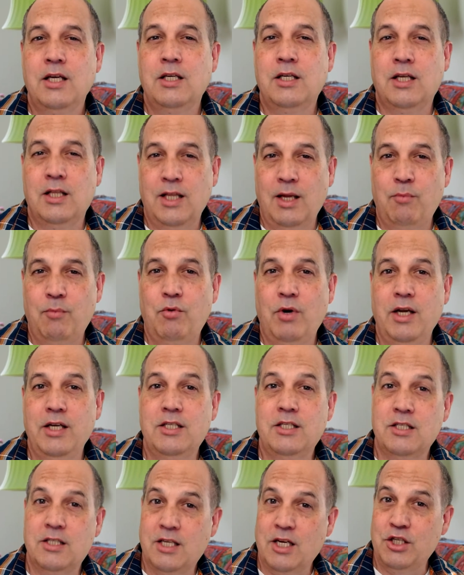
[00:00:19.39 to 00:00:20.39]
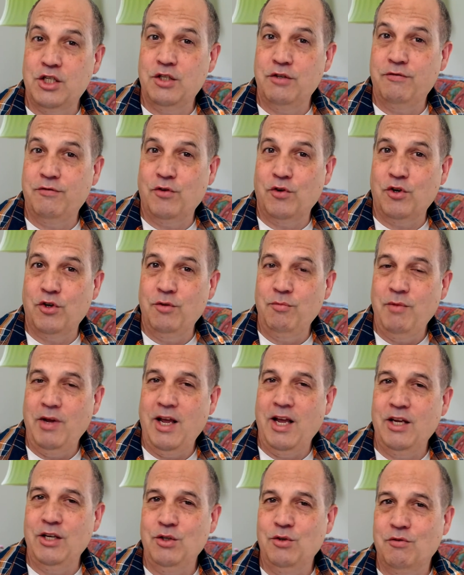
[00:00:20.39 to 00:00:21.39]
Collaborate discussion forum,
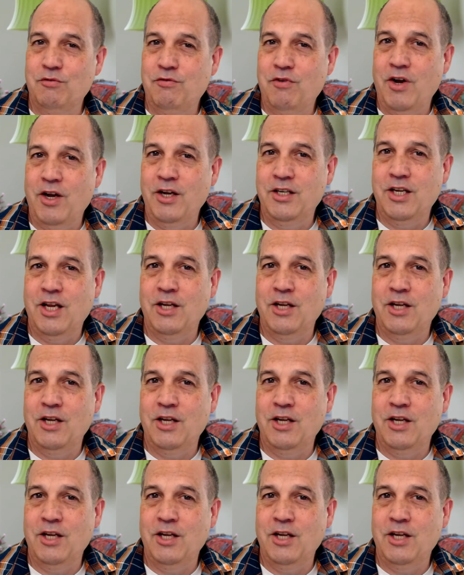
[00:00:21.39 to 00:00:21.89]
and you'll find